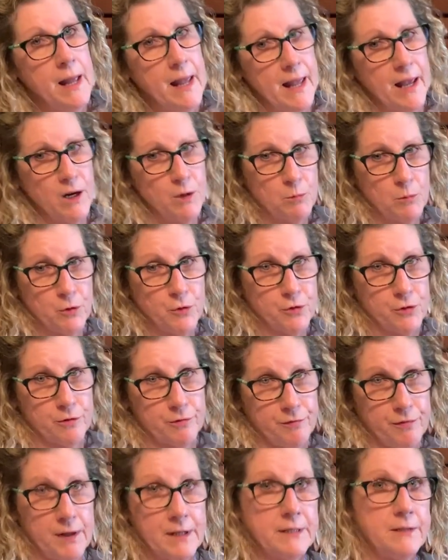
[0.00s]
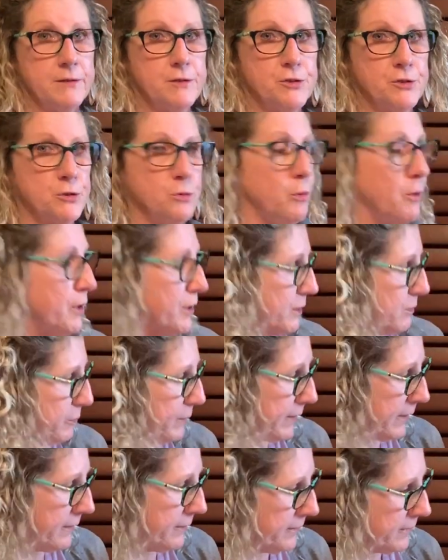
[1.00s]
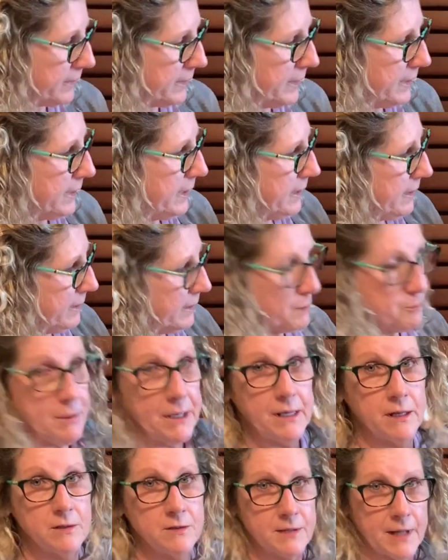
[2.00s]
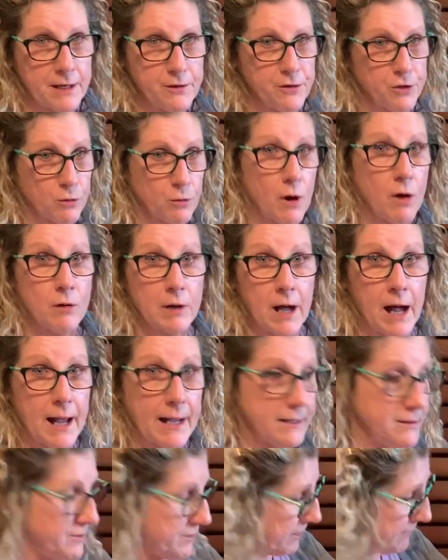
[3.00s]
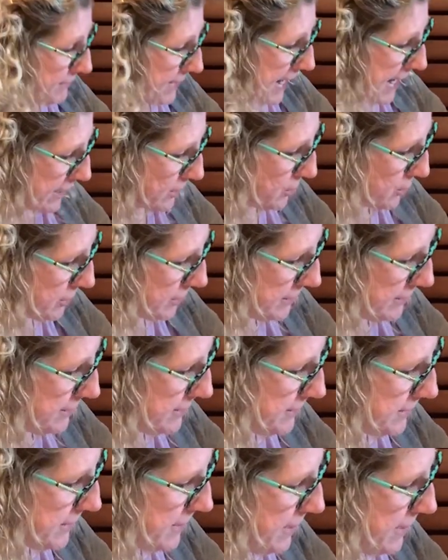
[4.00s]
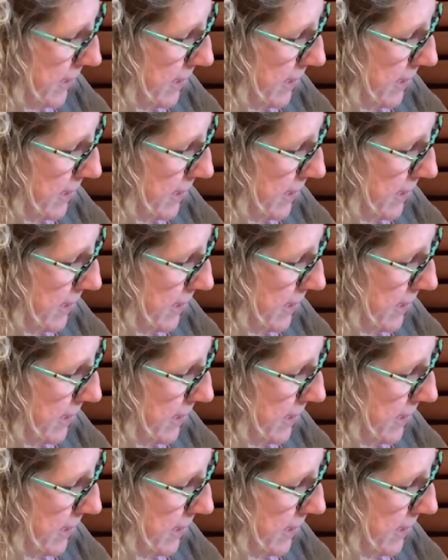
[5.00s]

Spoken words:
Animals are fun to work with because they do all kinds of actions.